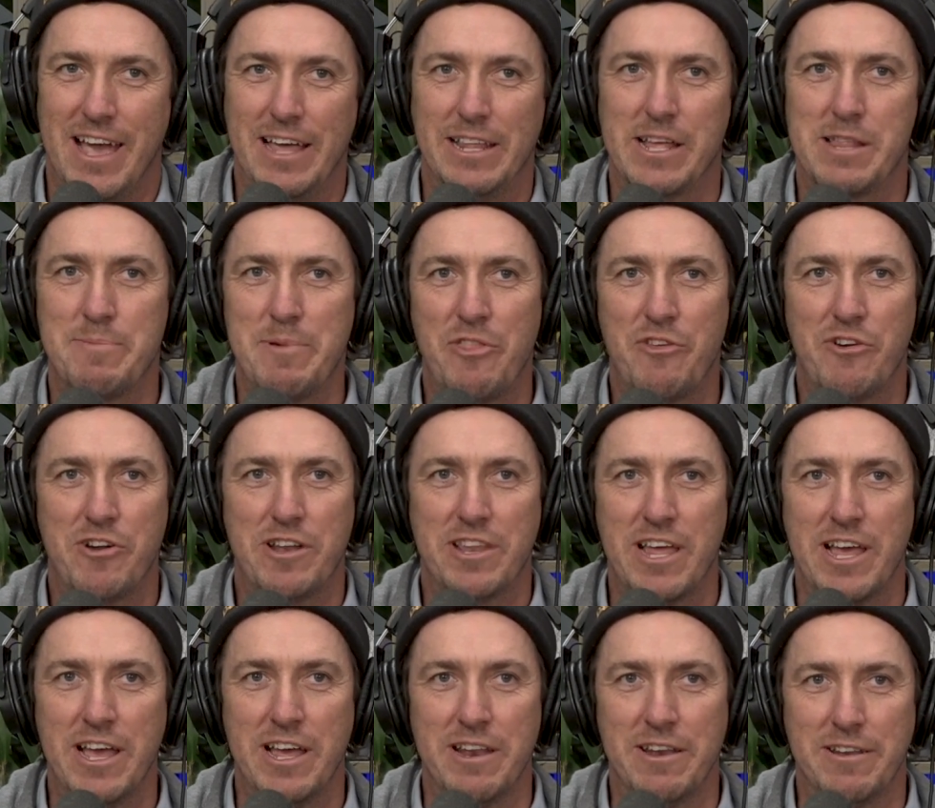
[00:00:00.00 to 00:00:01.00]
Hey, let's be there at
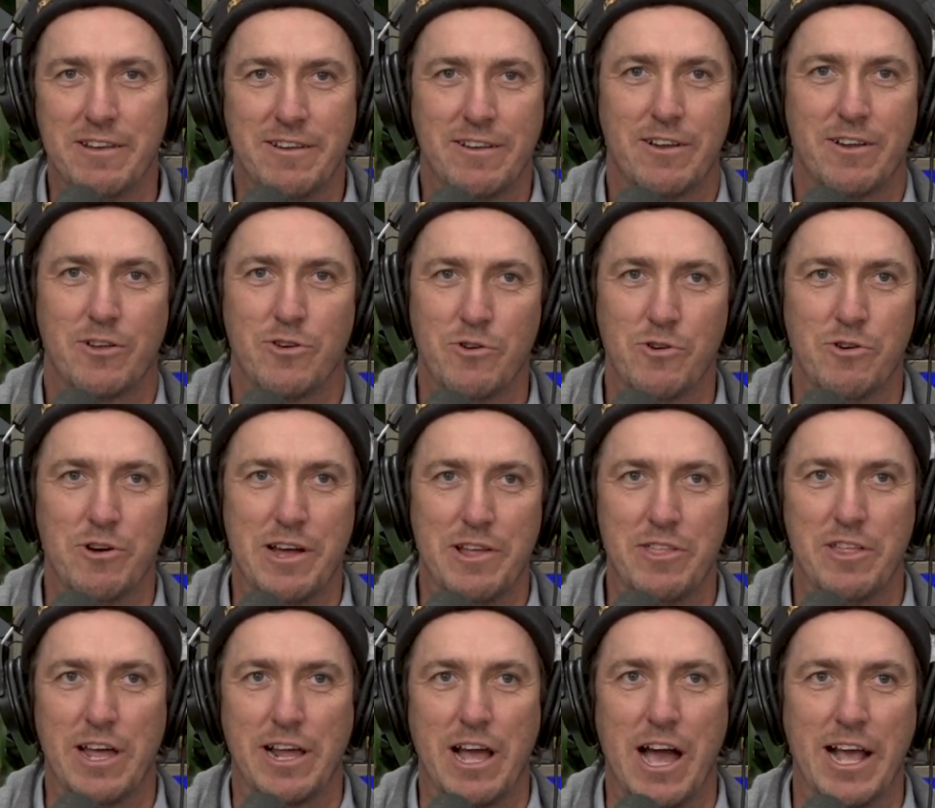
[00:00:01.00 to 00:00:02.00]
10. I can see your and
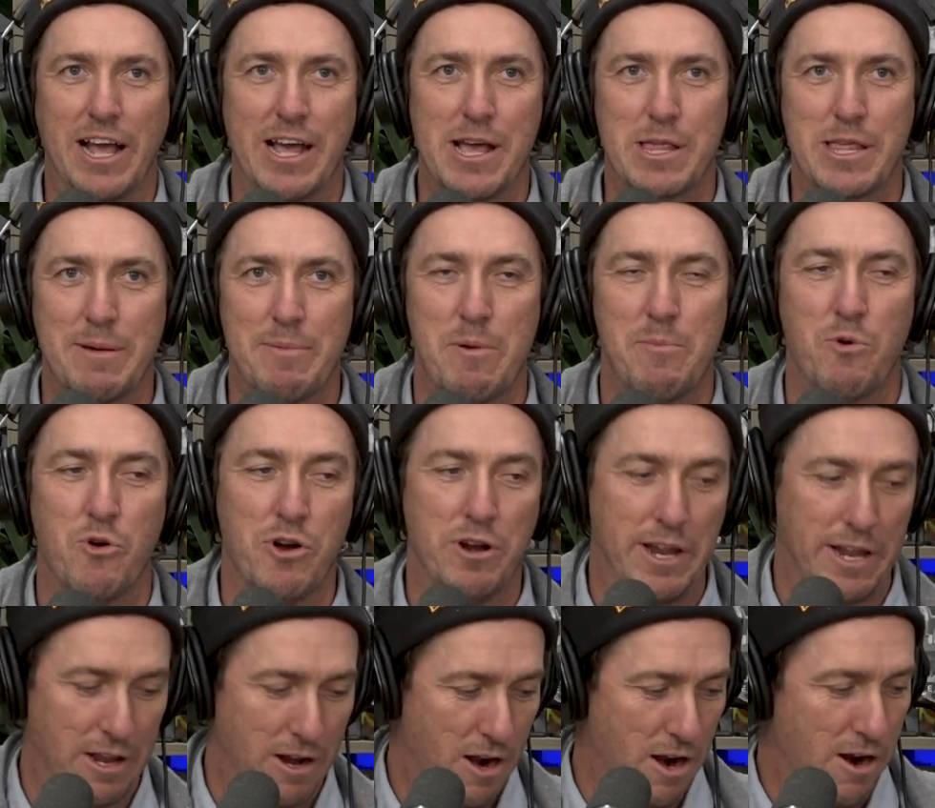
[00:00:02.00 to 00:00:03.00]
you're like, I got to step aboard.
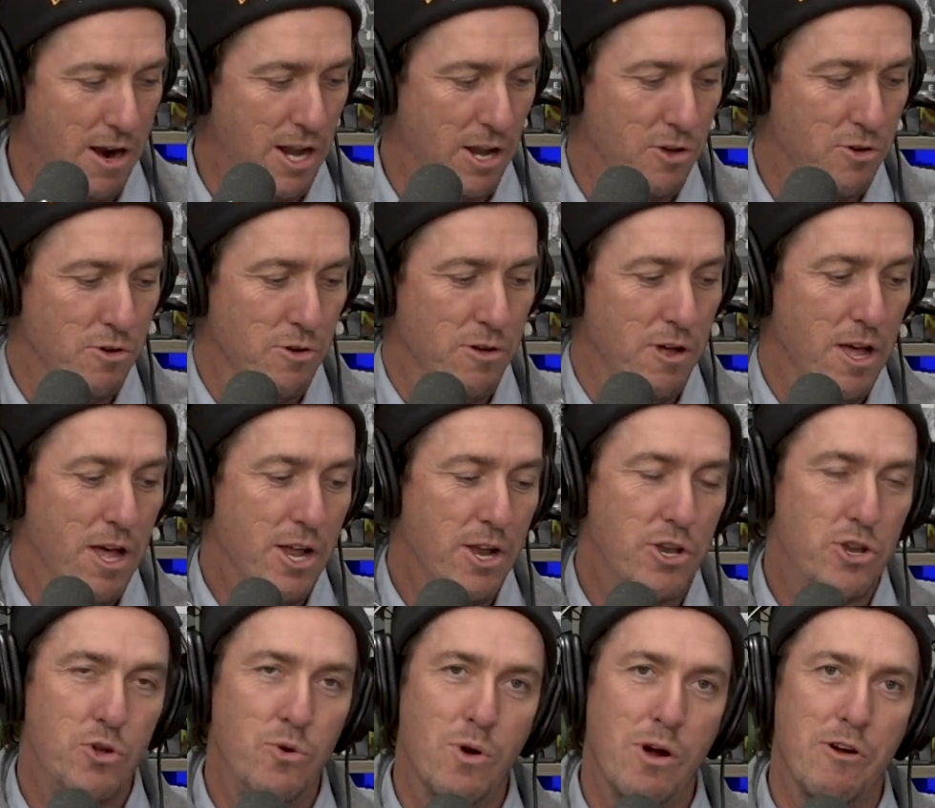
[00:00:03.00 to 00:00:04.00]
Like, all right, cool.
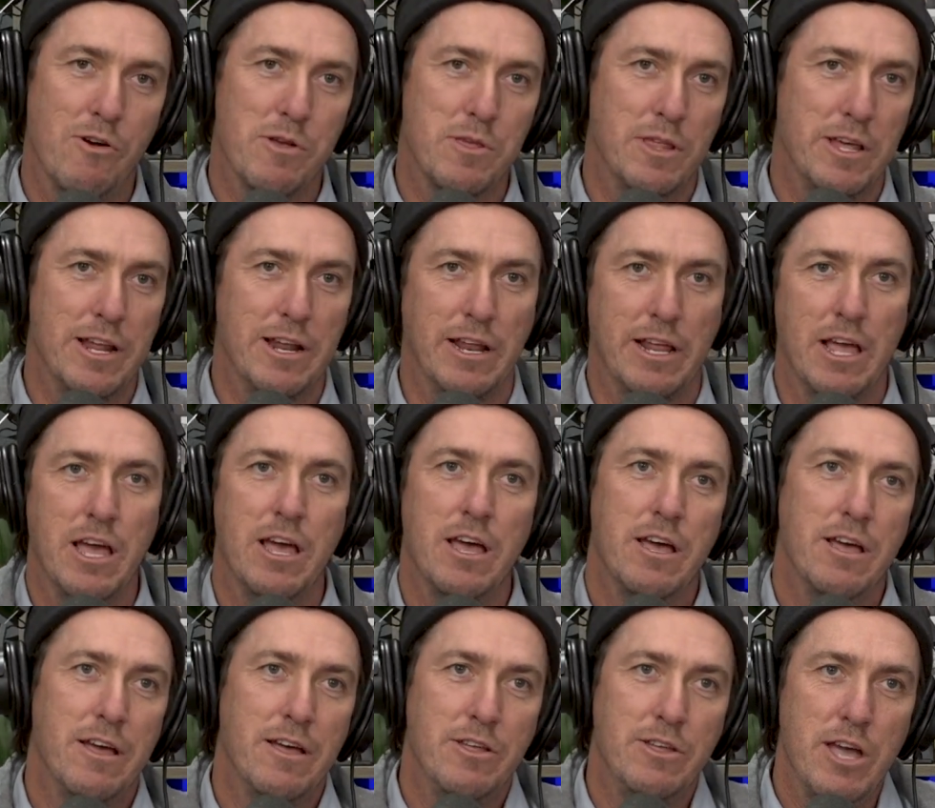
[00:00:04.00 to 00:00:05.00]
2 hours later, like,
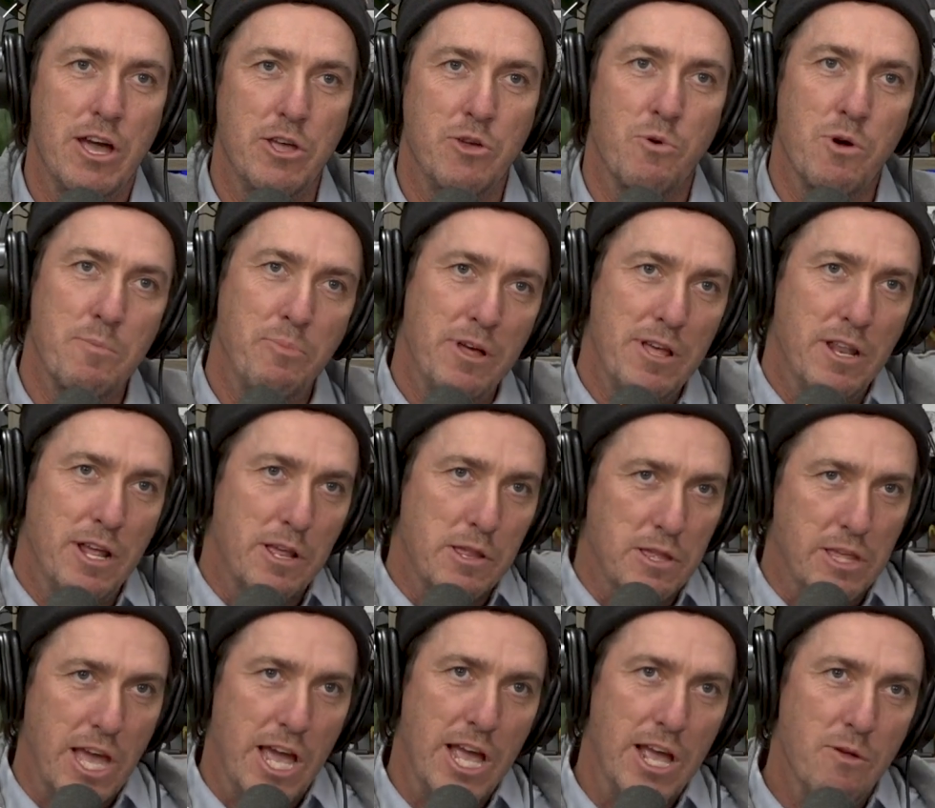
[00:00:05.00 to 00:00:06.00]
yo, you want to play like
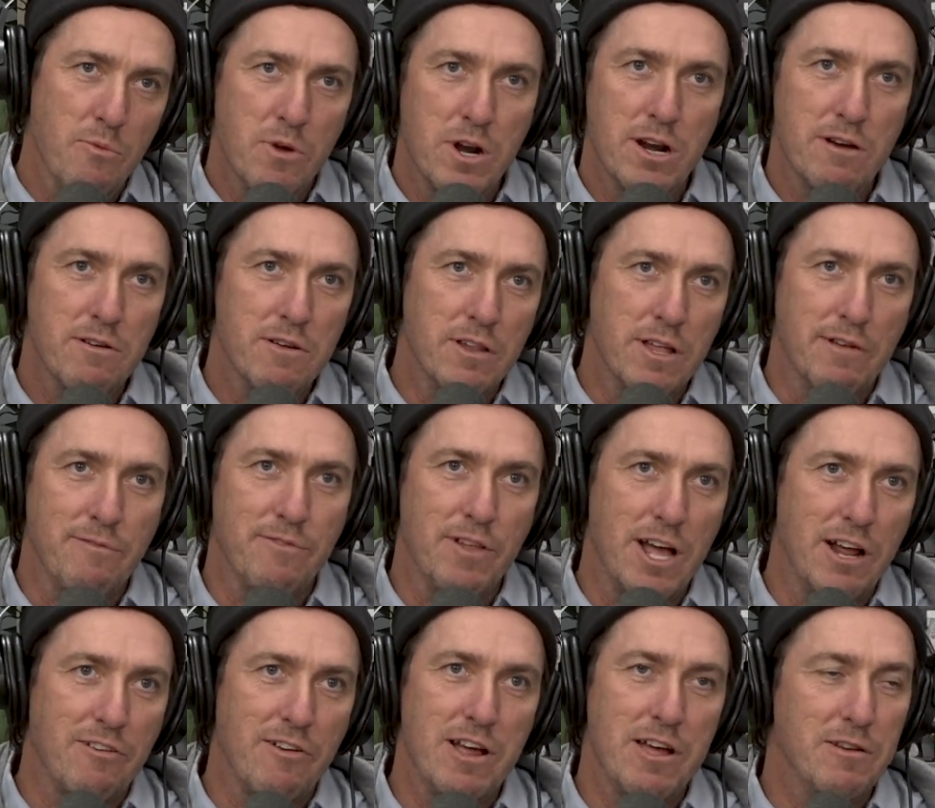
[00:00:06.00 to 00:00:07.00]
skate, whatever, like
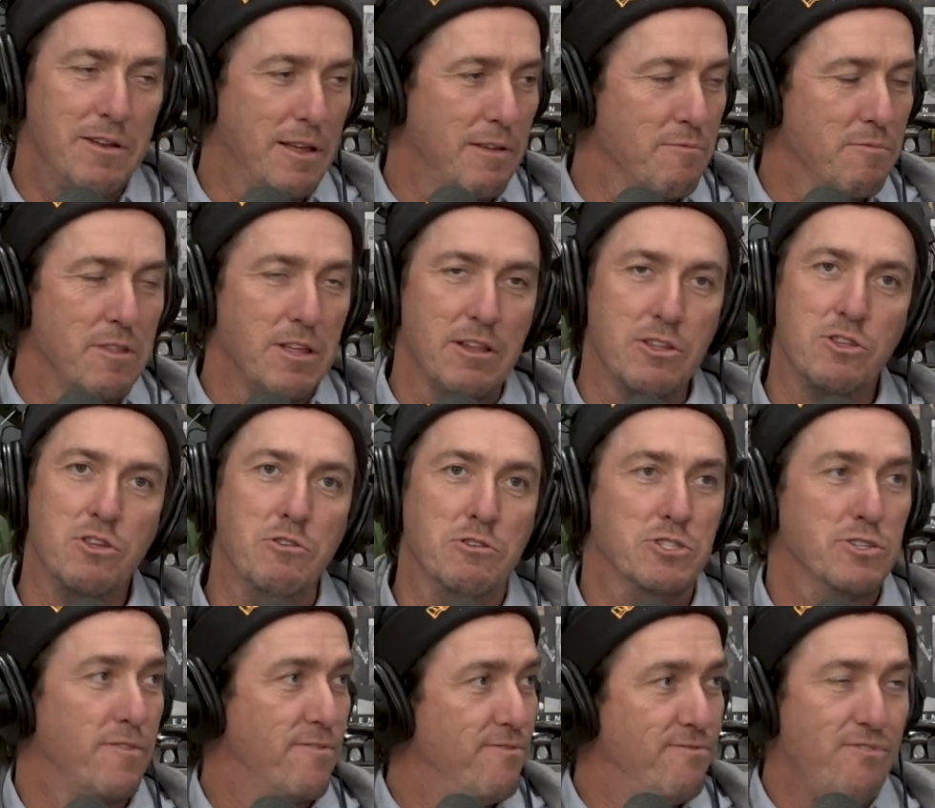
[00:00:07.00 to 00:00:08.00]
flat ground? Like,
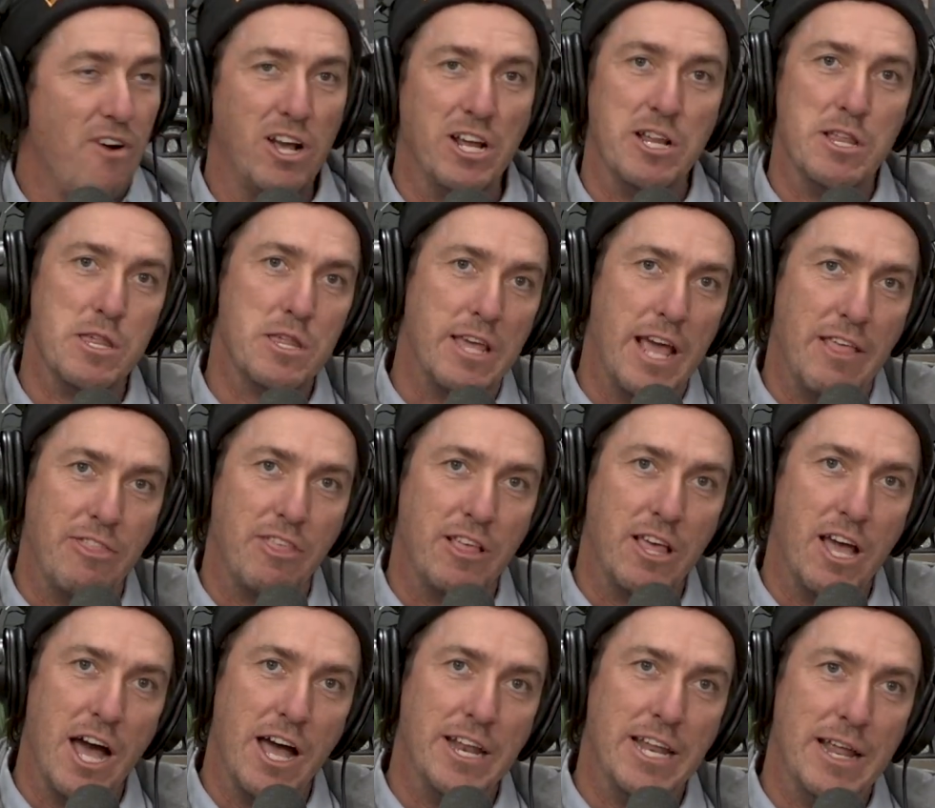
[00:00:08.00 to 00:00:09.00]
dude, just fucking skate the
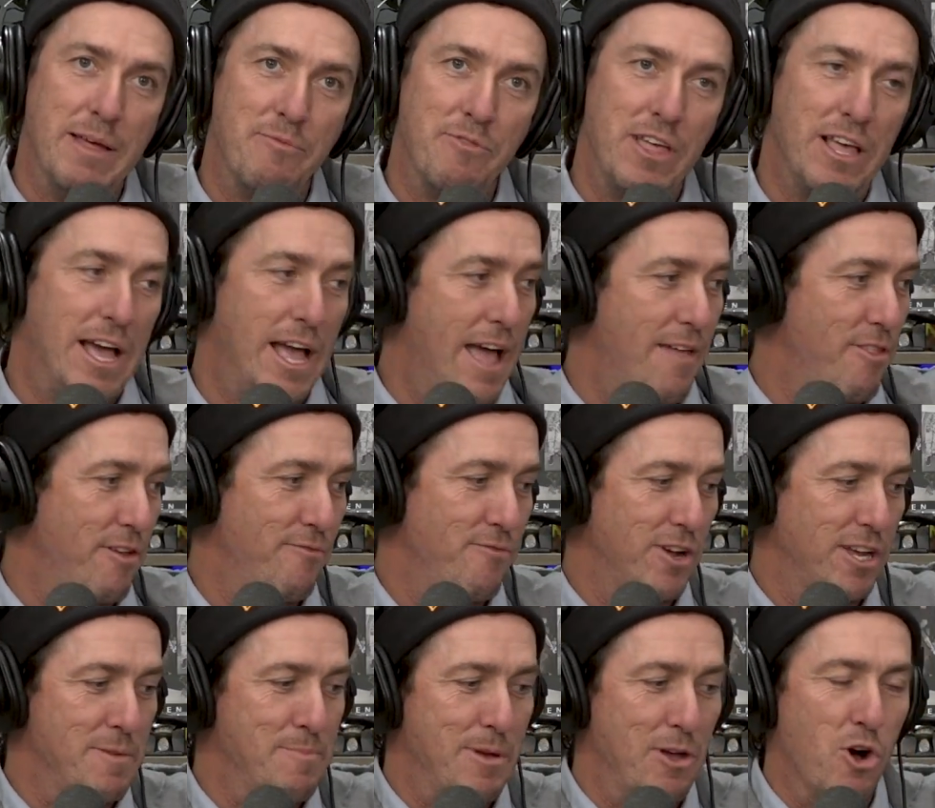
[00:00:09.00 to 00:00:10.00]
goddamn thing. I have to
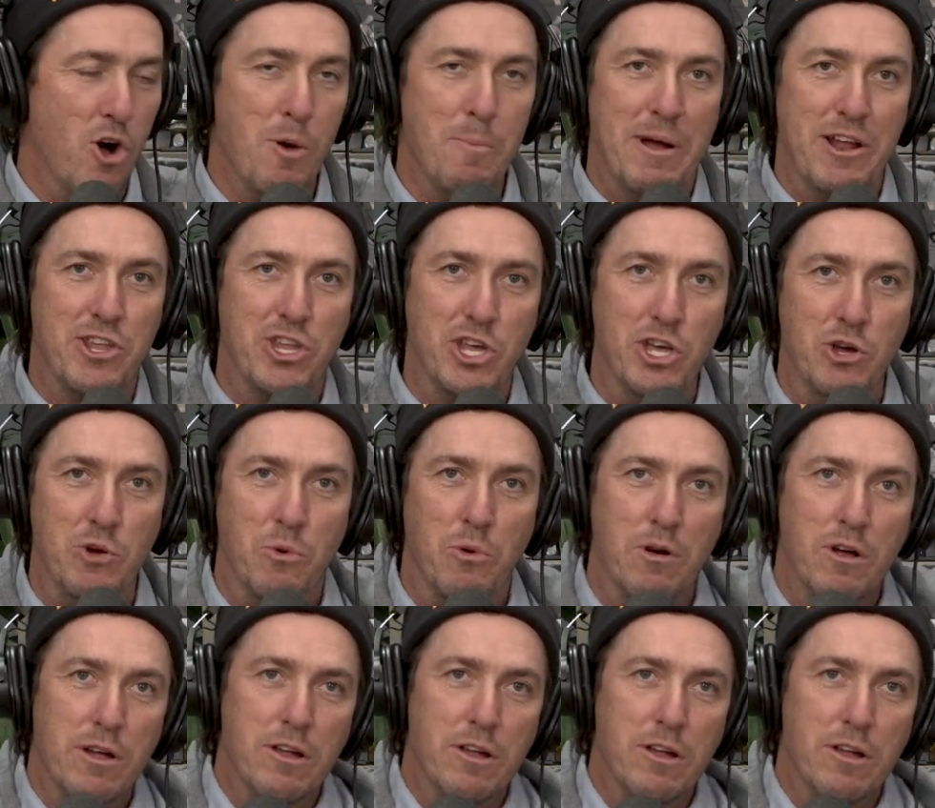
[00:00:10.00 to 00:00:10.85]
fucking be home by 2.